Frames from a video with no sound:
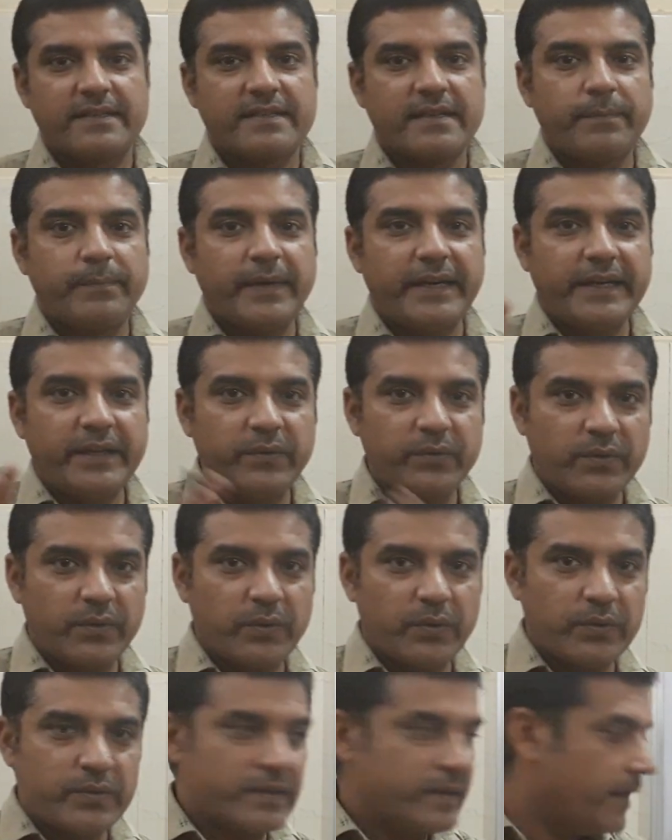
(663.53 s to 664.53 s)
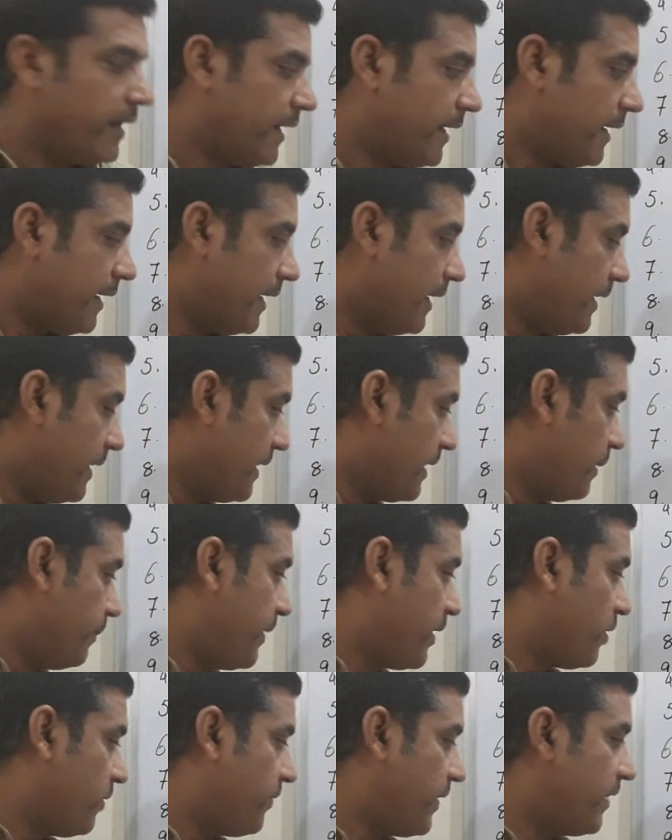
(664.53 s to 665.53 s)
Somebody who knows a little
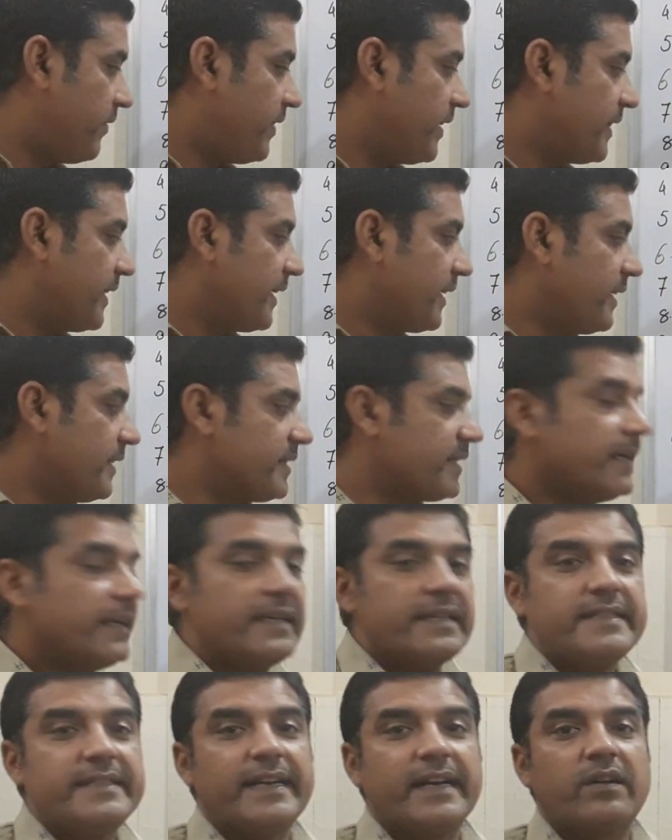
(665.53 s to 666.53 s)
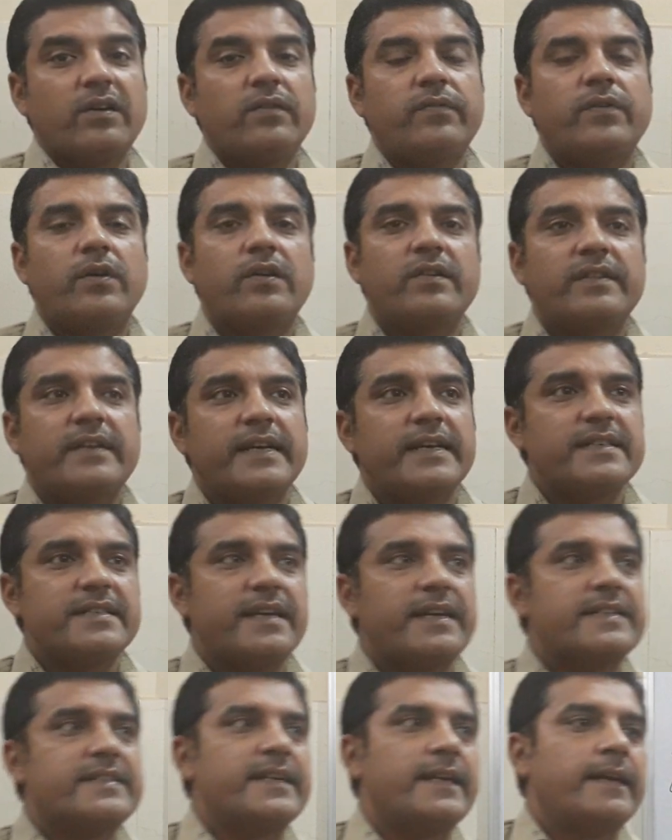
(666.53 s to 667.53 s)
bit of everything is jack of all trades.
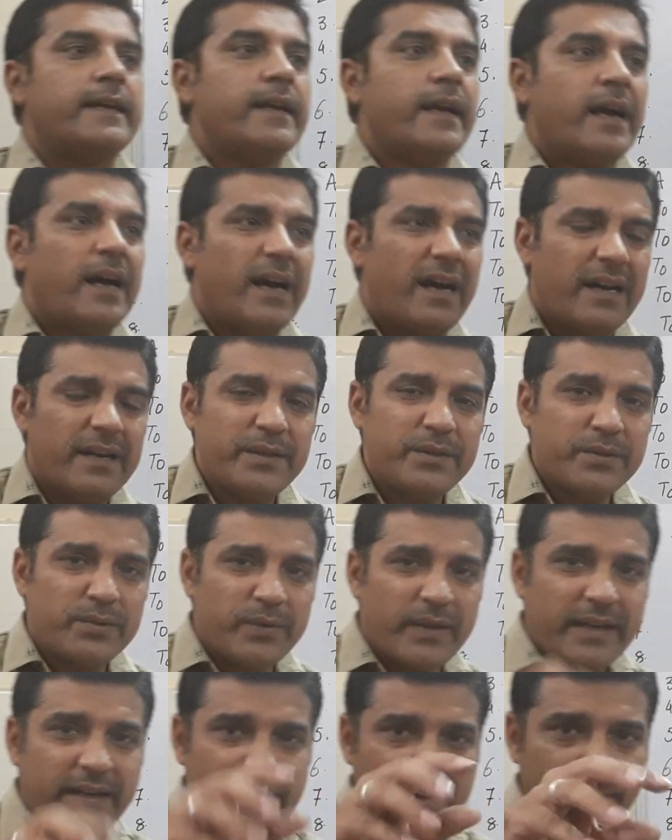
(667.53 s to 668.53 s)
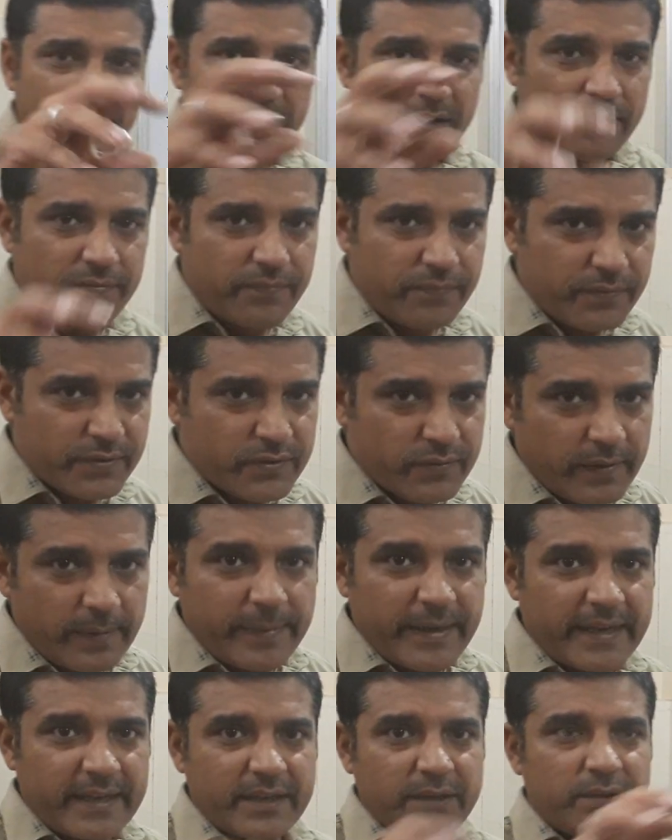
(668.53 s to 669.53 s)
Let's say you know a little bit of
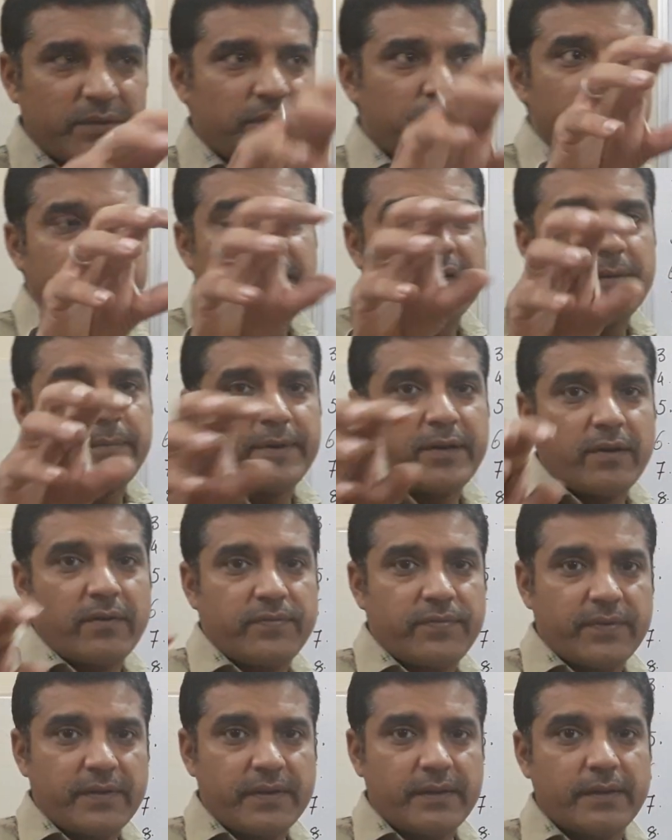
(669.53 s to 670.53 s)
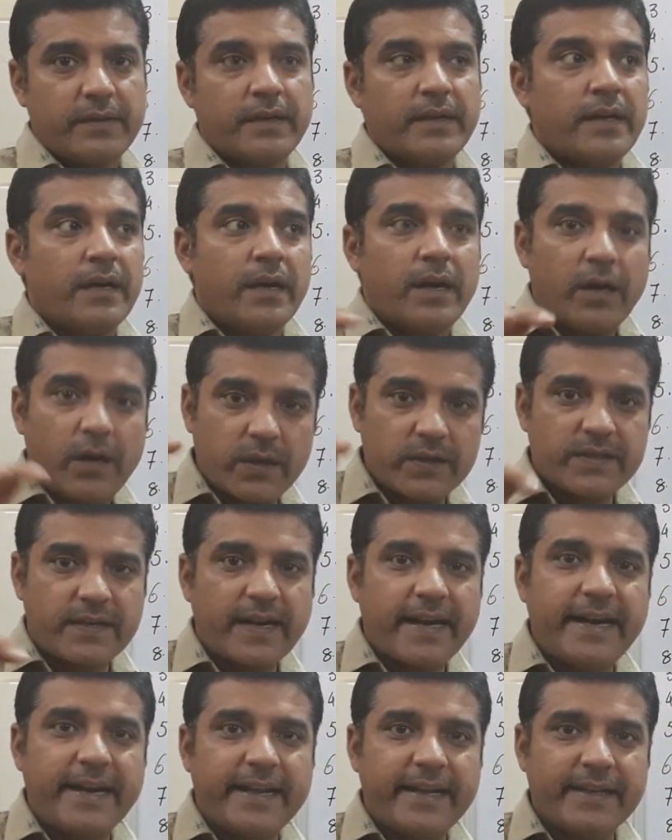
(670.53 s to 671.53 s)
swimming, you know a little bit of horse
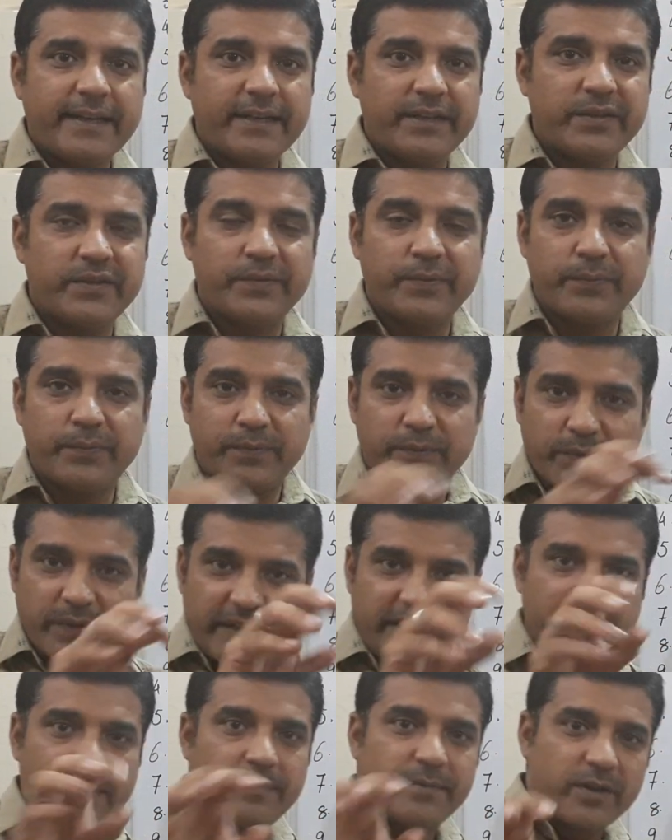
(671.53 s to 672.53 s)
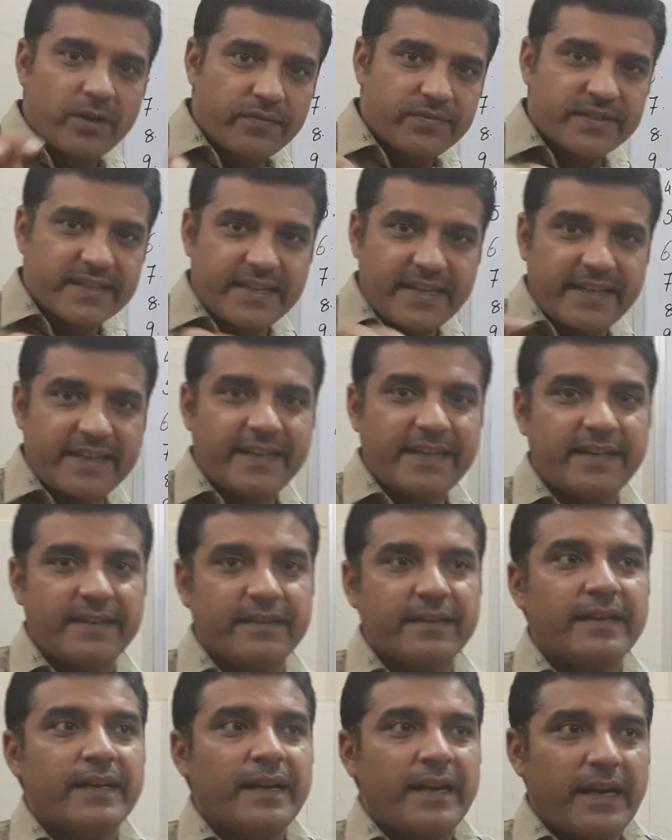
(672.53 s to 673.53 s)
riding, you know a little bit of
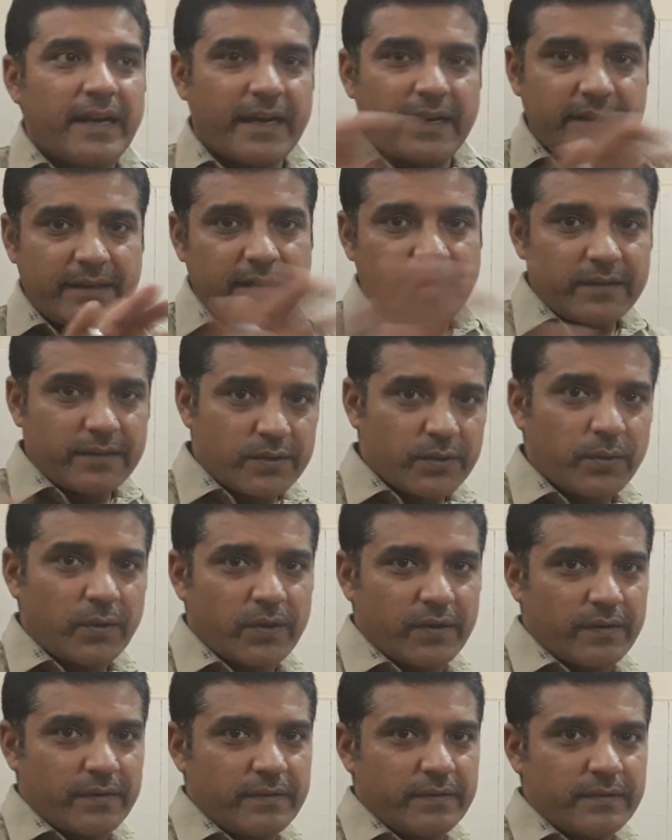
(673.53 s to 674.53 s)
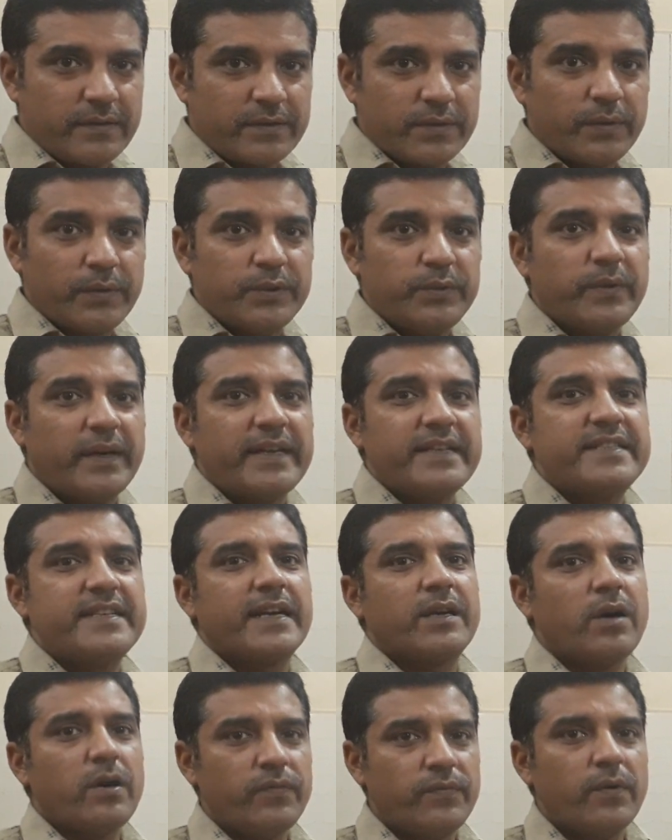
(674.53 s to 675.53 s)
skating, and so on. So you are a
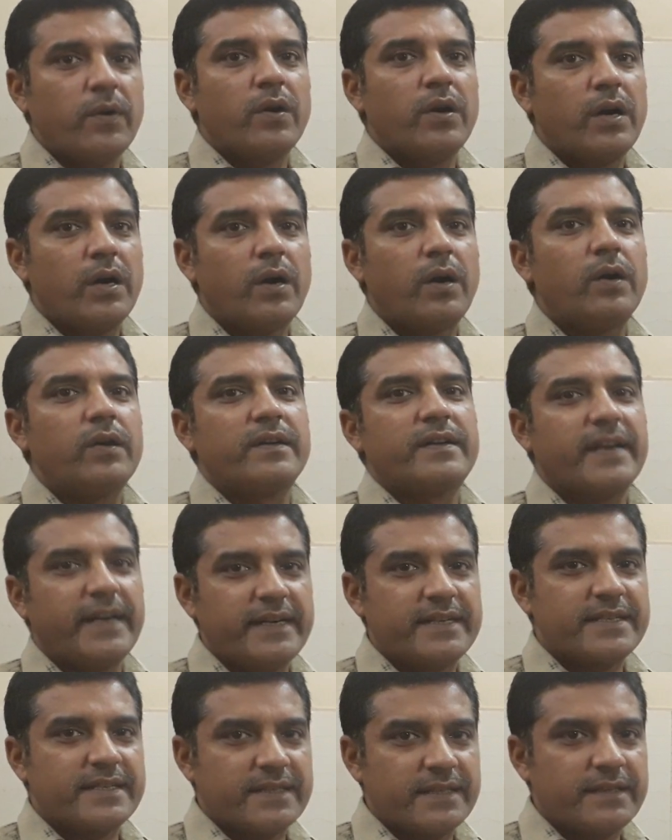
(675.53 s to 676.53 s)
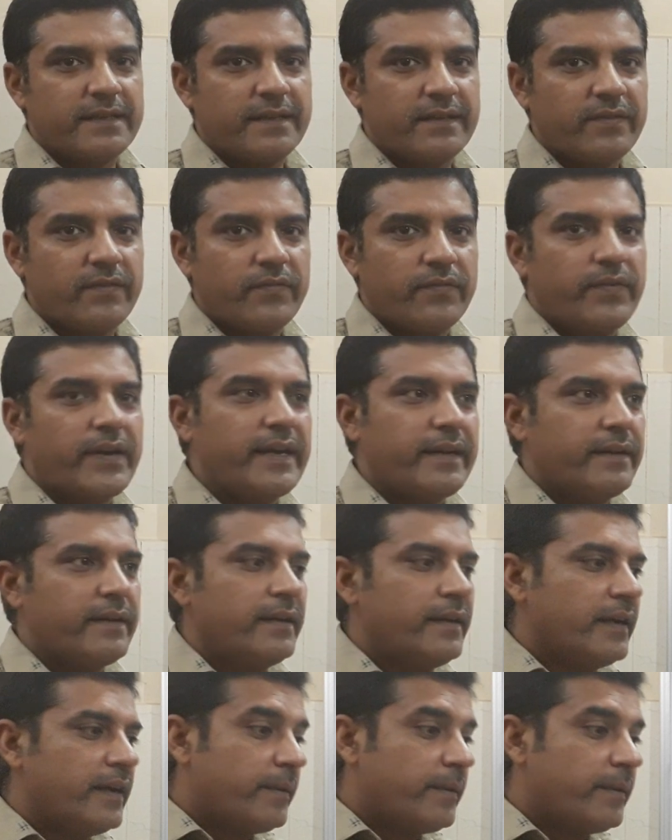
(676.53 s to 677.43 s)
jack of all trades, fine.